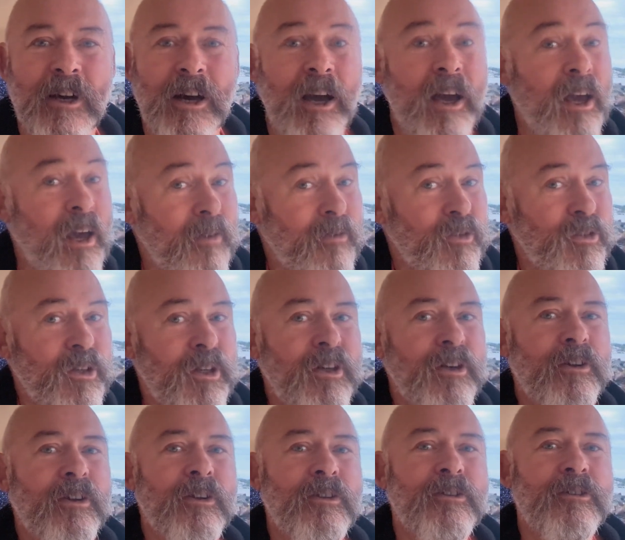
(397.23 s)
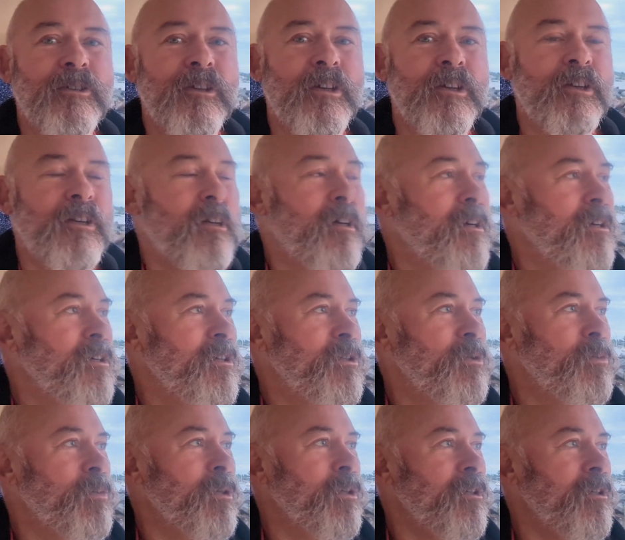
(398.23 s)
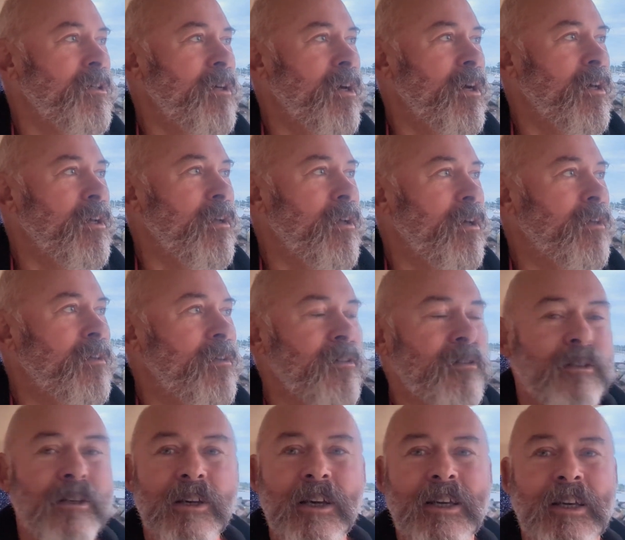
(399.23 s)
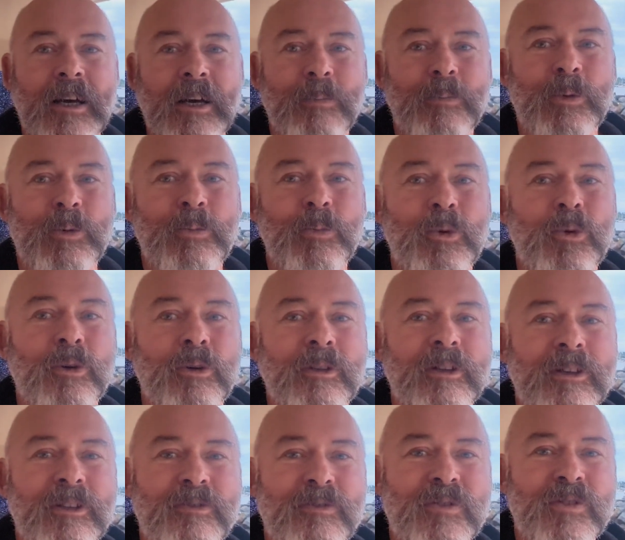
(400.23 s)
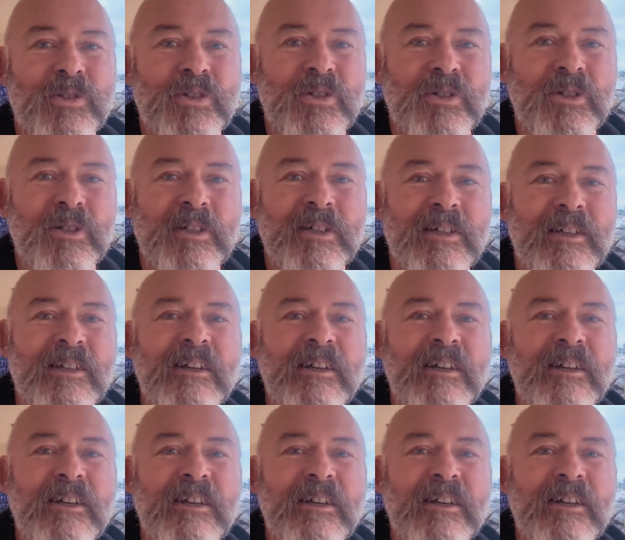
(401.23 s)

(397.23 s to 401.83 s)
I have seen it on sunny days, but yeah, I'd like to see a couple more, that's for sure.